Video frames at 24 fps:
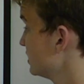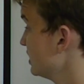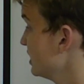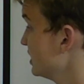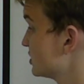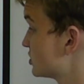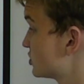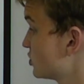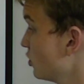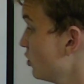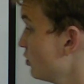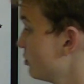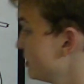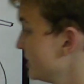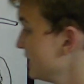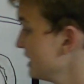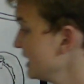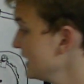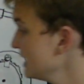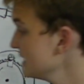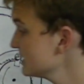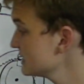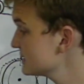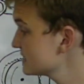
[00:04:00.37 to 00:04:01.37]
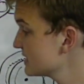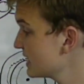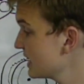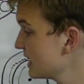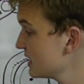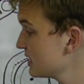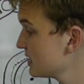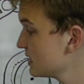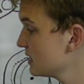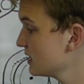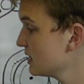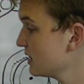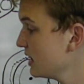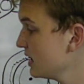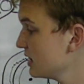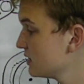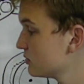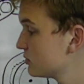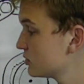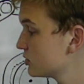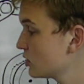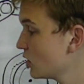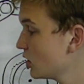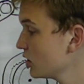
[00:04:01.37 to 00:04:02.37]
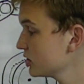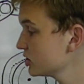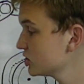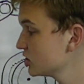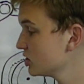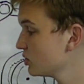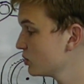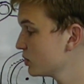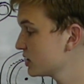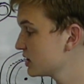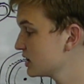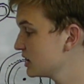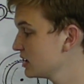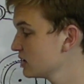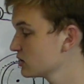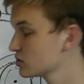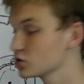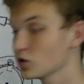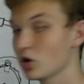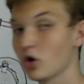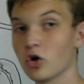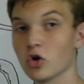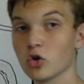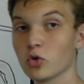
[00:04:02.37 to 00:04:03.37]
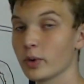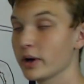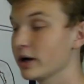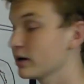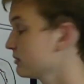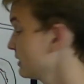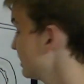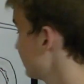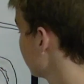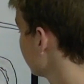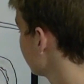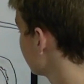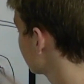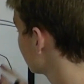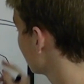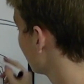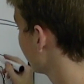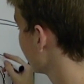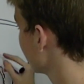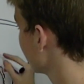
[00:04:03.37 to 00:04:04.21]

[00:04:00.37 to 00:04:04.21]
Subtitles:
And so it would be inset and touching with gears all the way around. So